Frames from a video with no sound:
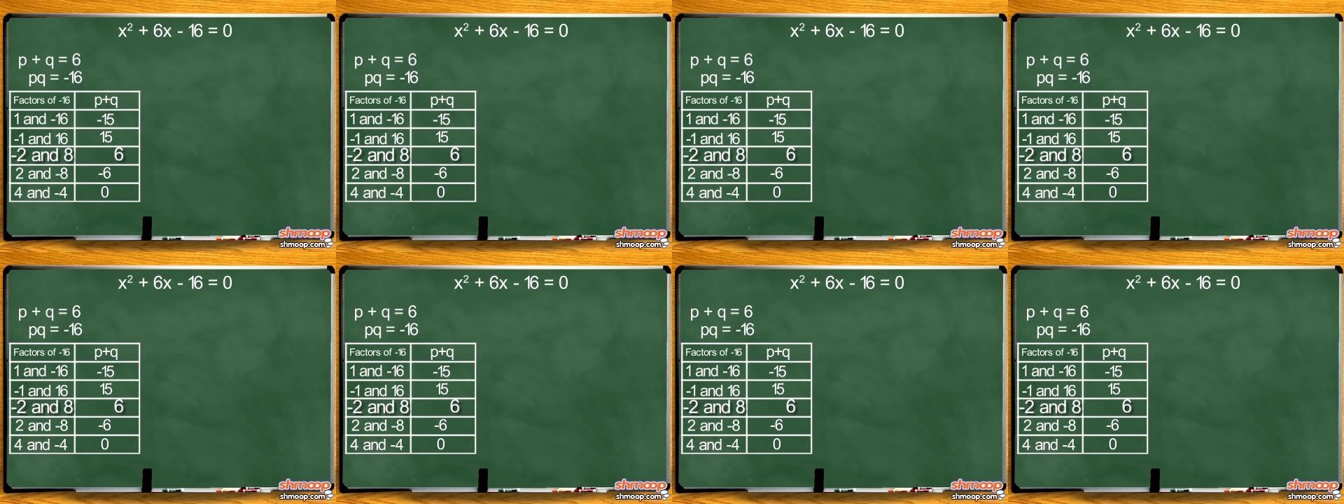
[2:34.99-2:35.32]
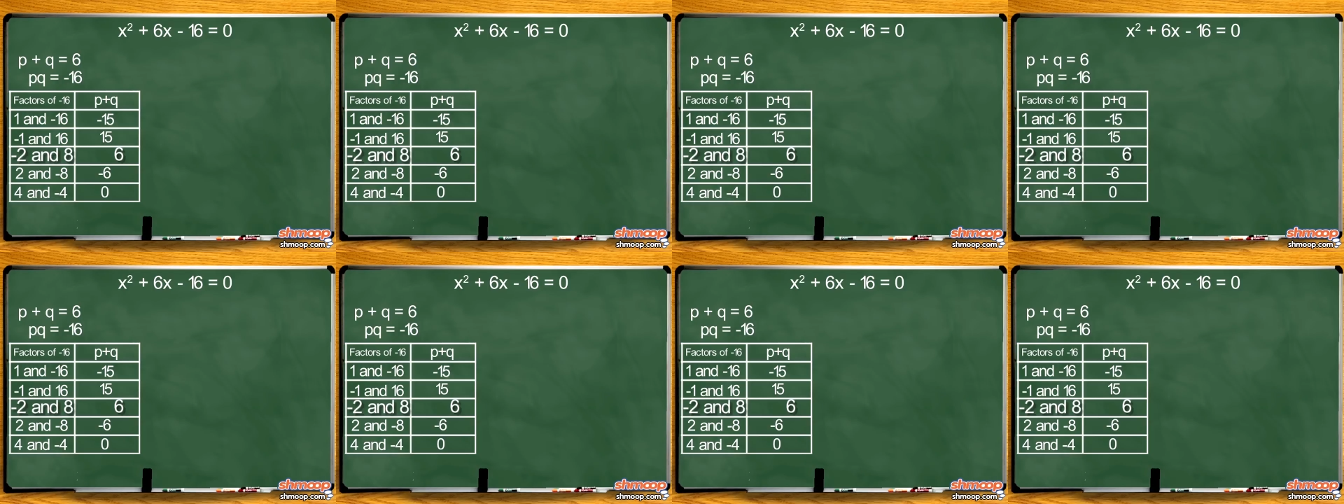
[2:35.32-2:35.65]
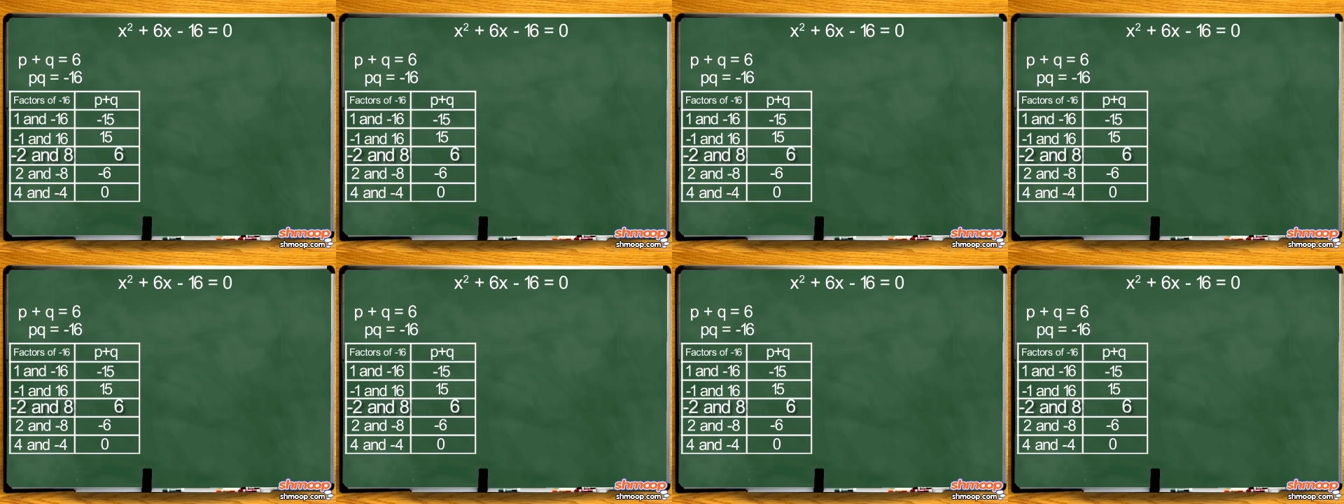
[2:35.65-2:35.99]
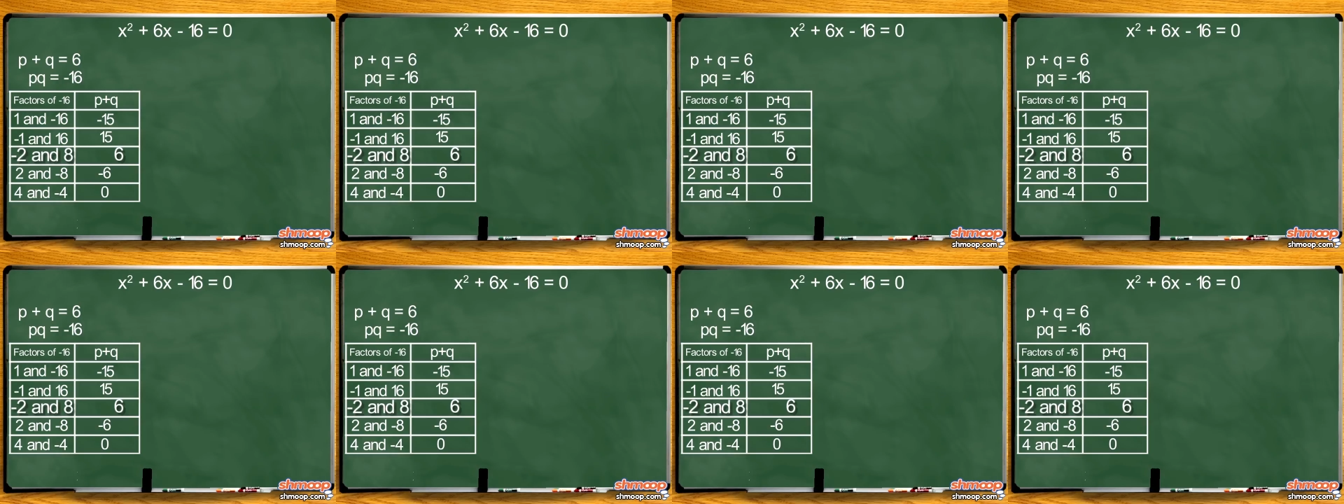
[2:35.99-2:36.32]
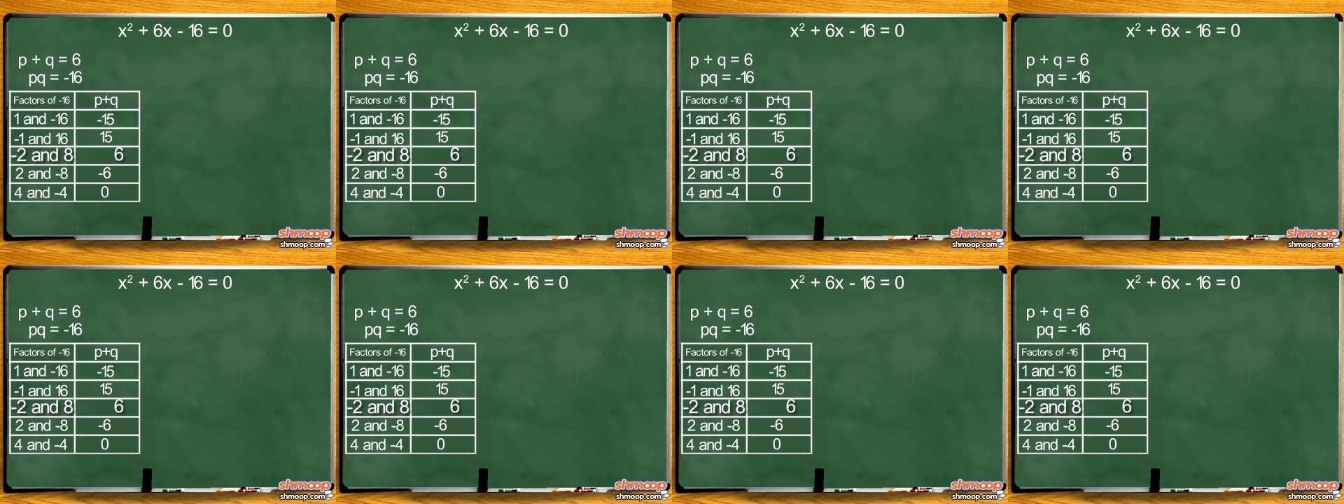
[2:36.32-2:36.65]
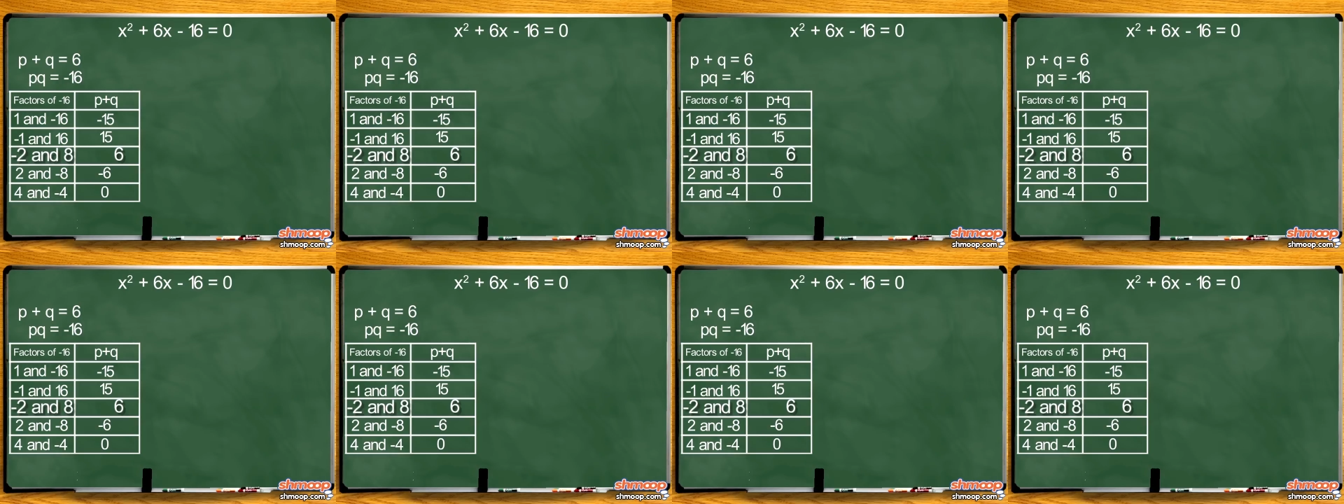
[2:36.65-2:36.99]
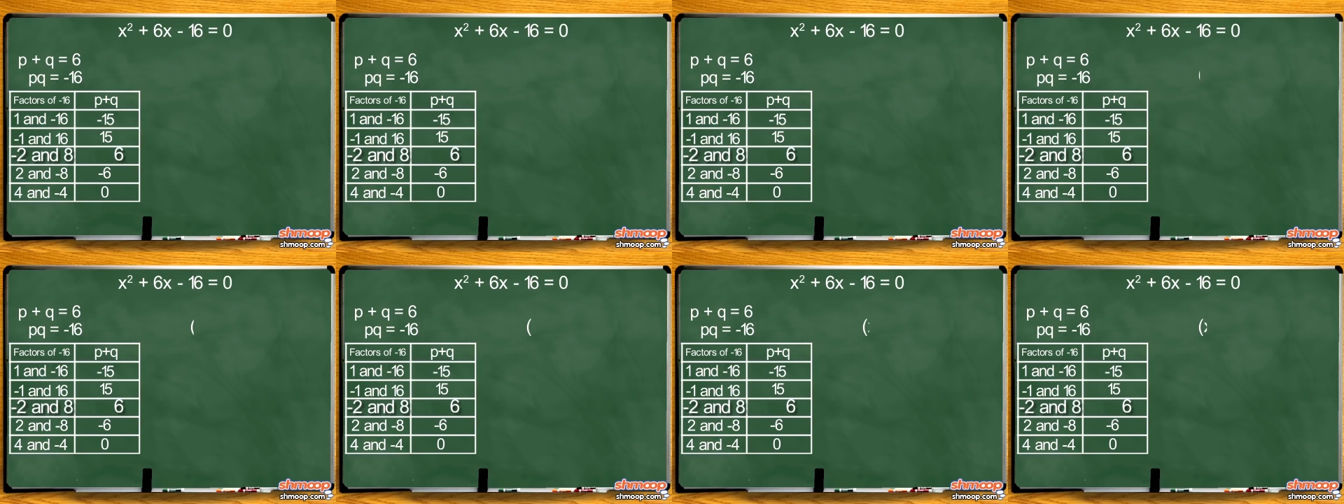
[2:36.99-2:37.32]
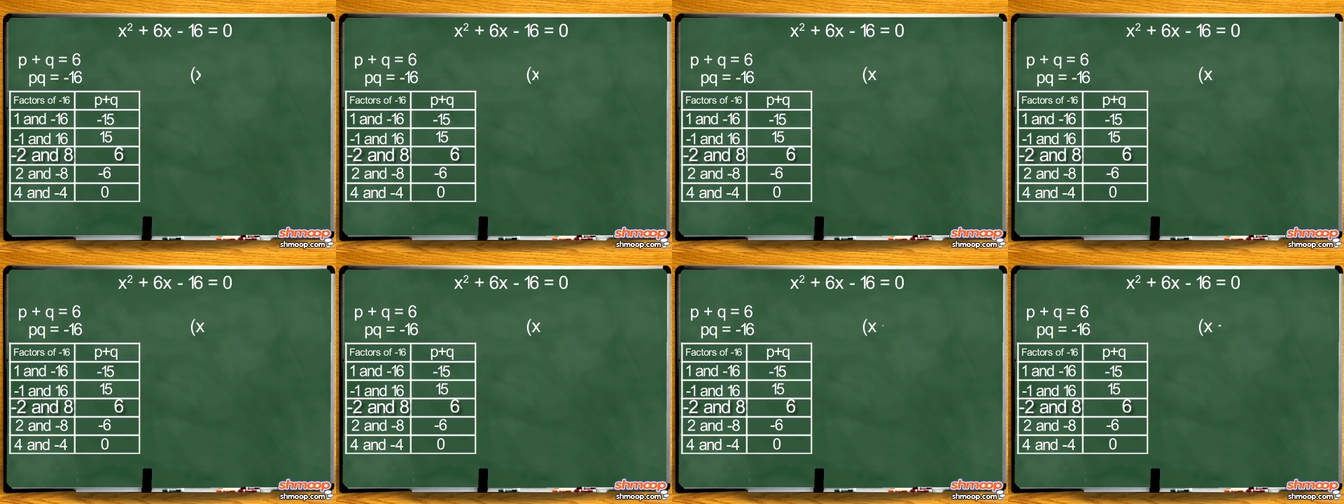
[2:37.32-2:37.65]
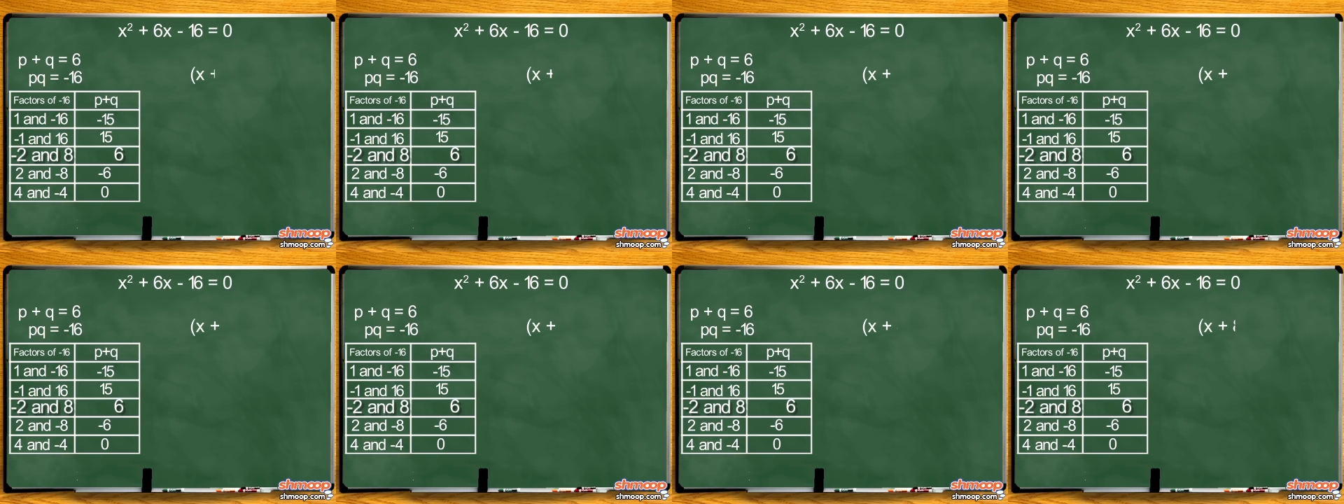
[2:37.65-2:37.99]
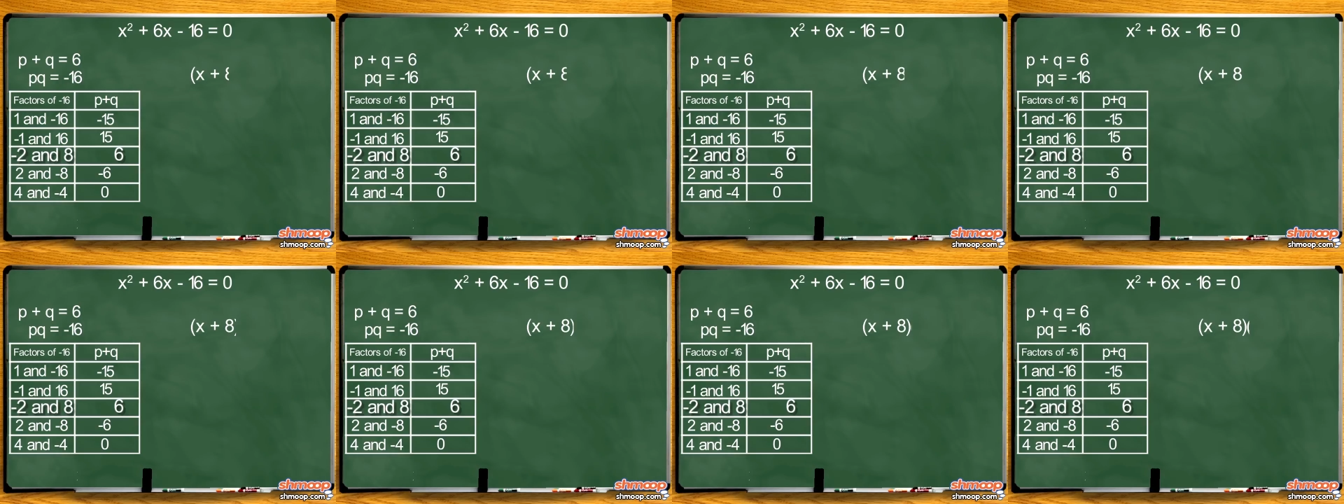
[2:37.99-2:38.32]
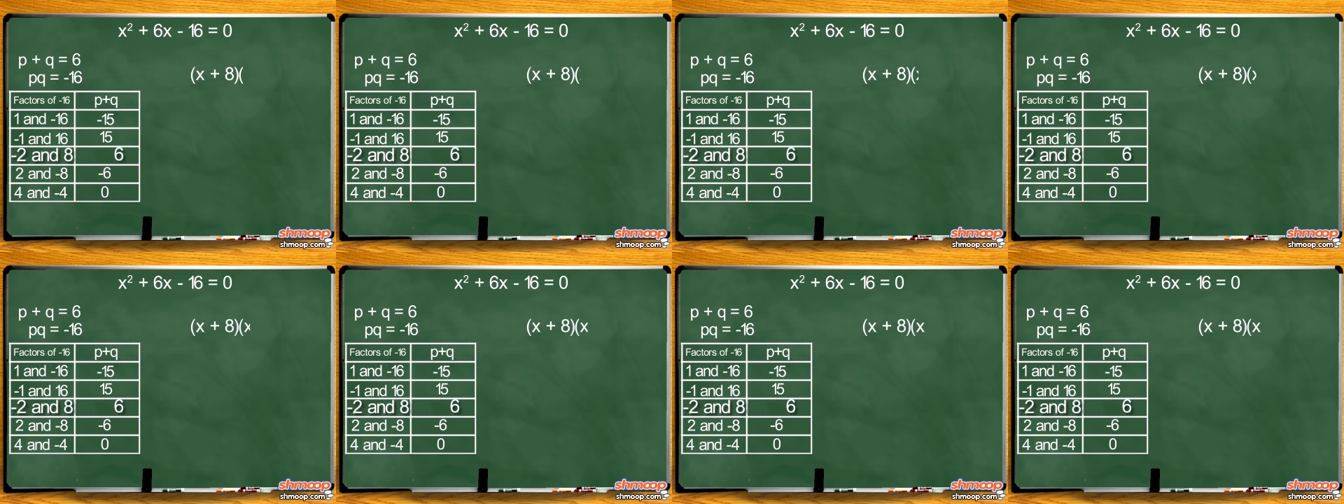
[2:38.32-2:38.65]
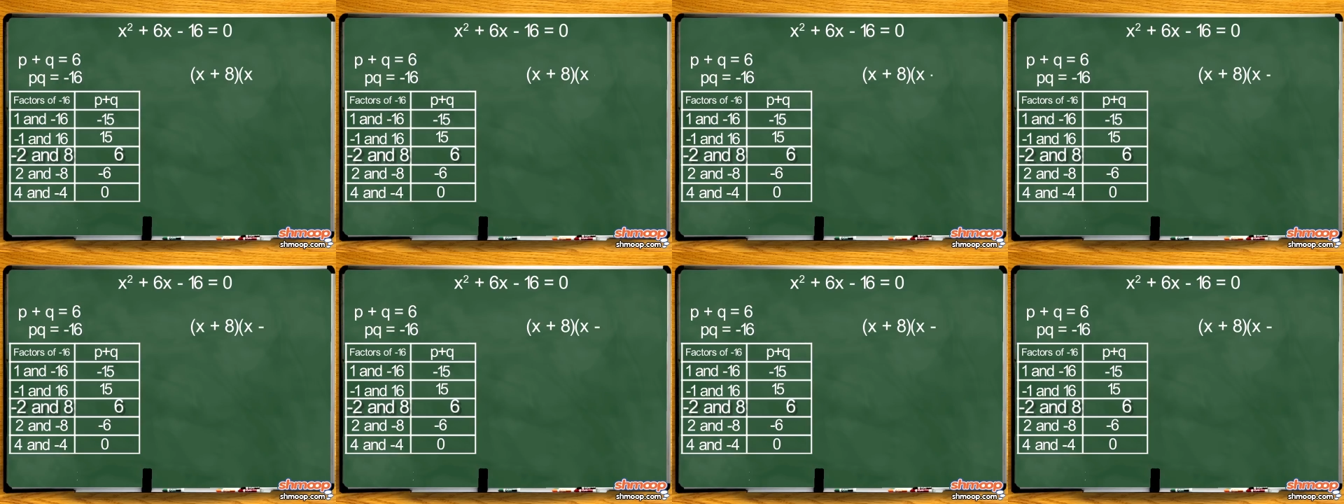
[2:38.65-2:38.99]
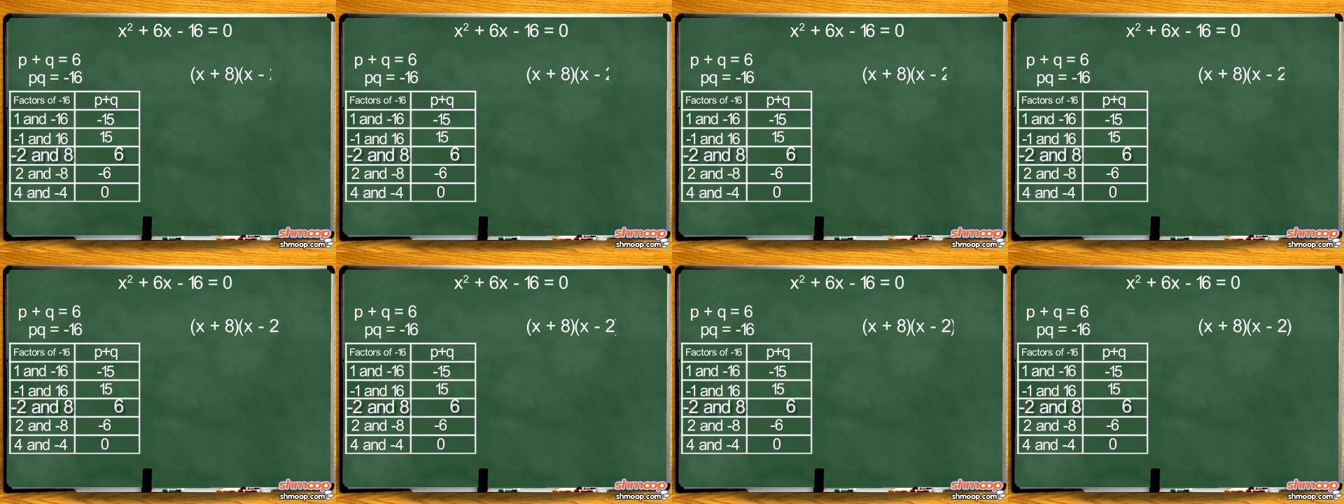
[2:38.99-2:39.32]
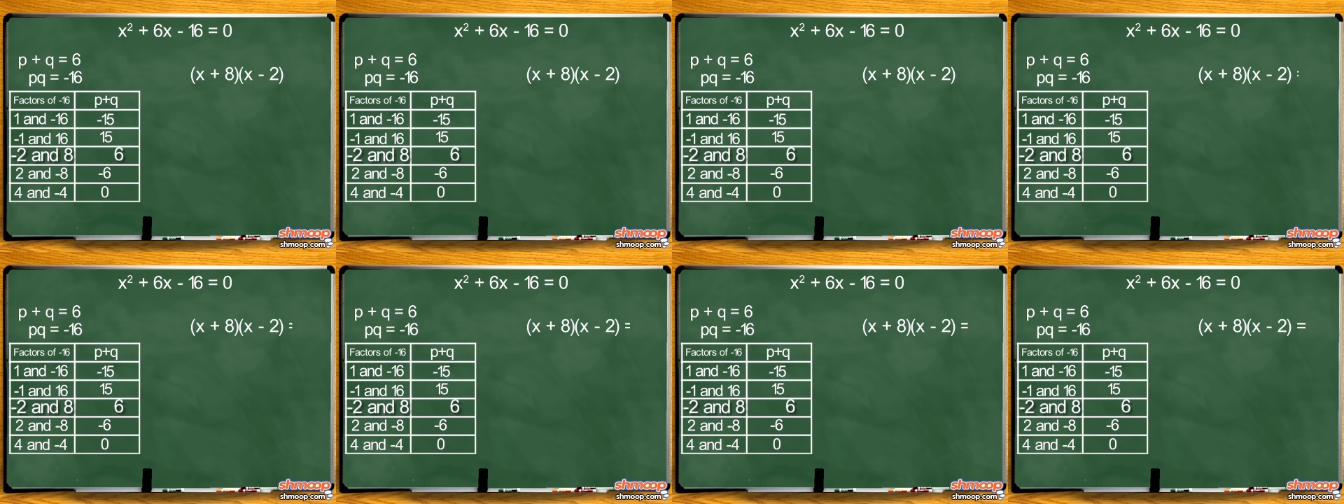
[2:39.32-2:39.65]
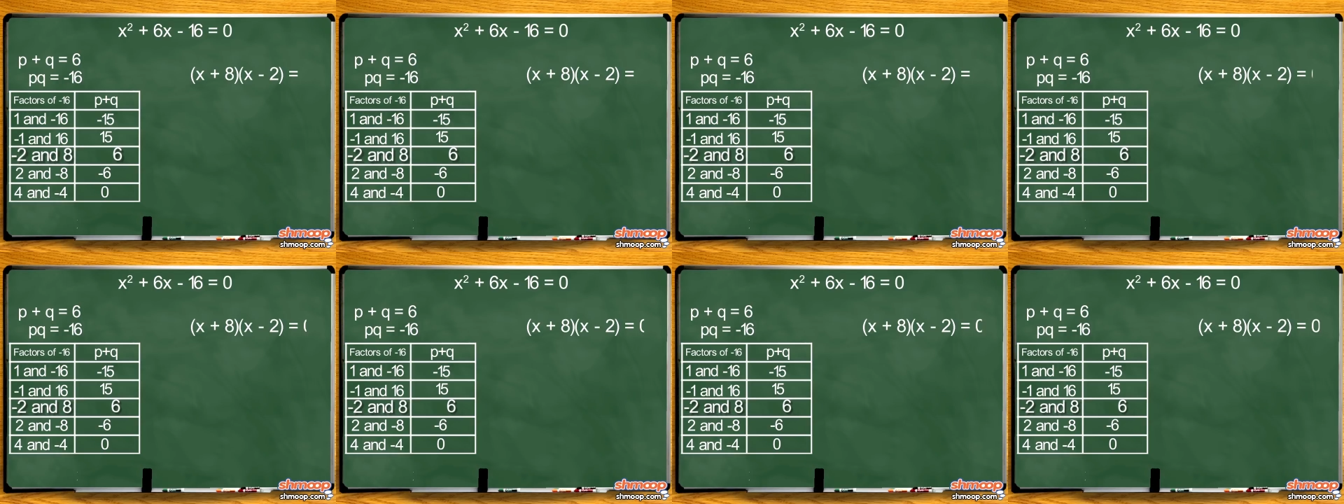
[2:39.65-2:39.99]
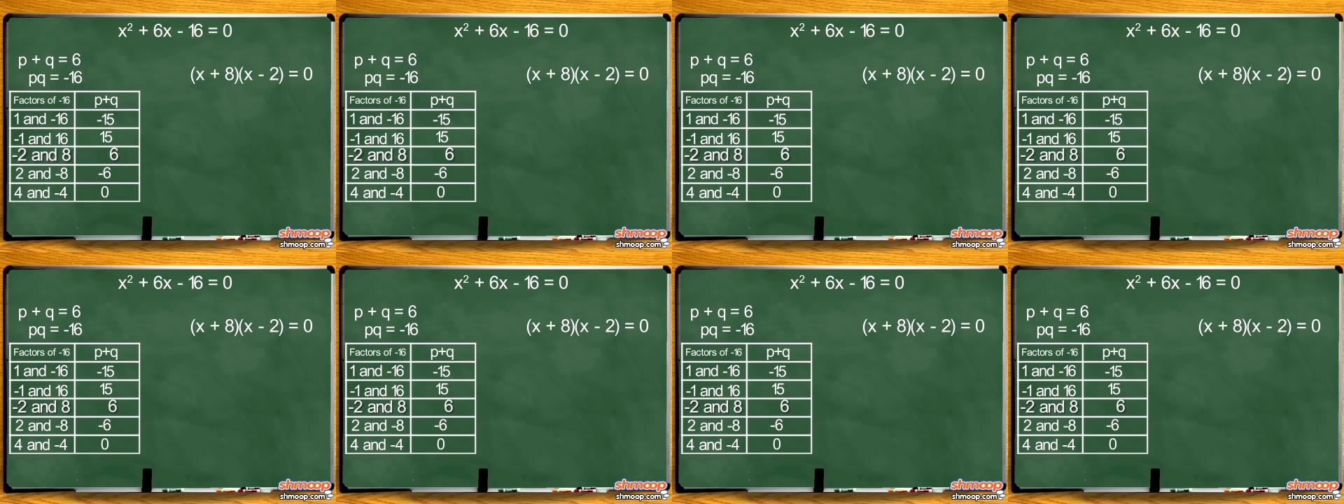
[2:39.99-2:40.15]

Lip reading: (no speaker visible)